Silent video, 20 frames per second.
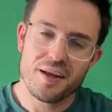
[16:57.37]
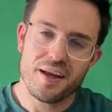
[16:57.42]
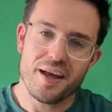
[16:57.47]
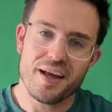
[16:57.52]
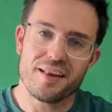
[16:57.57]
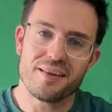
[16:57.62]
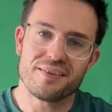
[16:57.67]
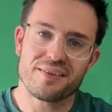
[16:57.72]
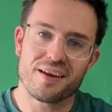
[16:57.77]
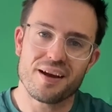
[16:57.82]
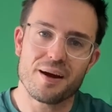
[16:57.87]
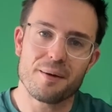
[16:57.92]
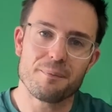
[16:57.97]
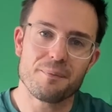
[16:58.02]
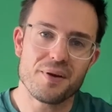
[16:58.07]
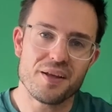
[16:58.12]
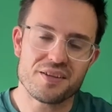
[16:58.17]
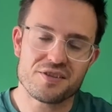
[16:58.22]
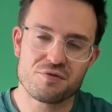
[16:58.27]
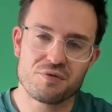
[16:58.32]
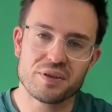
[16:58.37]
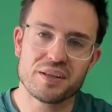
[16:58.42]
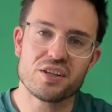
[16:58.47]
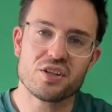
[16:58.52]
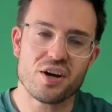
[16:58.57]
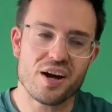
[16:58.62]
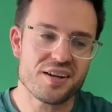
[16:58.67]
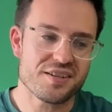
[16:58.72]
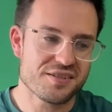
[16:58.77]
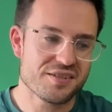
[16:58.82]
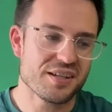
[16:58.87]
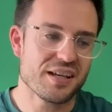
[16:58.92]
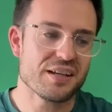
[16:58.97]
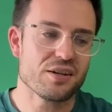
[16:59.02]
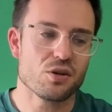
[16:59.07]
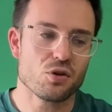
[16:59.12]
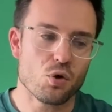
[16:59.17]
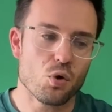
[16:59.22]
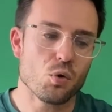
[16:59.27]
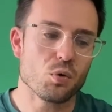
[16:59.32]
And um, it's really nice to get
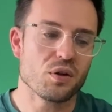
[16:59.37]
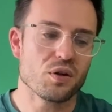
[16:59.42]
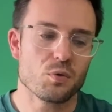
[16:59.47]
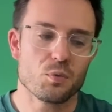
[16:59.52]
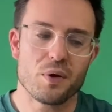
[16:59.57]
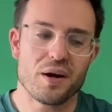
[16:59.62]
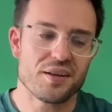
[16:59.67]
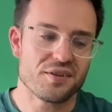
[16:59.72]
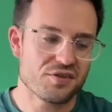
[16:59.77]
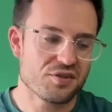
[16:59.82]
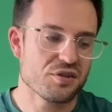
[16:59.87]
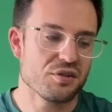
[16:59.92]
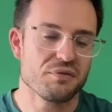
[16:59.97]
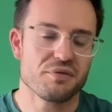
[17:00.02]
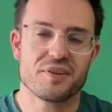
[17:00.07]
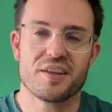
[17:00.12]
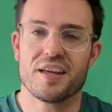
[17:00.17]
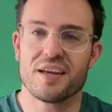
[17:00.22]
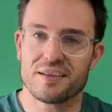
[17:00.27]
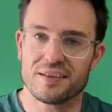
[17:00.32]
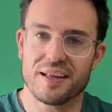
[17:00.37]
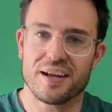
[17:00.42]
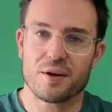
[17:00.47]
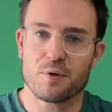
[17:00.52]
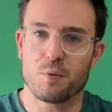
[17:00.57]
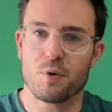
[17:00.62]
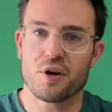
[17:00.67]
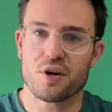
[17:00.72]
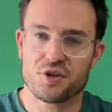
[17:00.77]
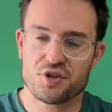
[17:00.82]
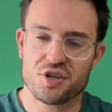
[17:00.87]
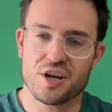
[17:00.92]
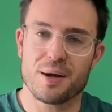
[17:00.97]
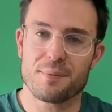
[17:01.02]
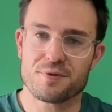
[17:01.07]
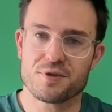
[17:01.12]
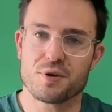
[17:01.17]
an all-in-one sort of kit like Worksharp.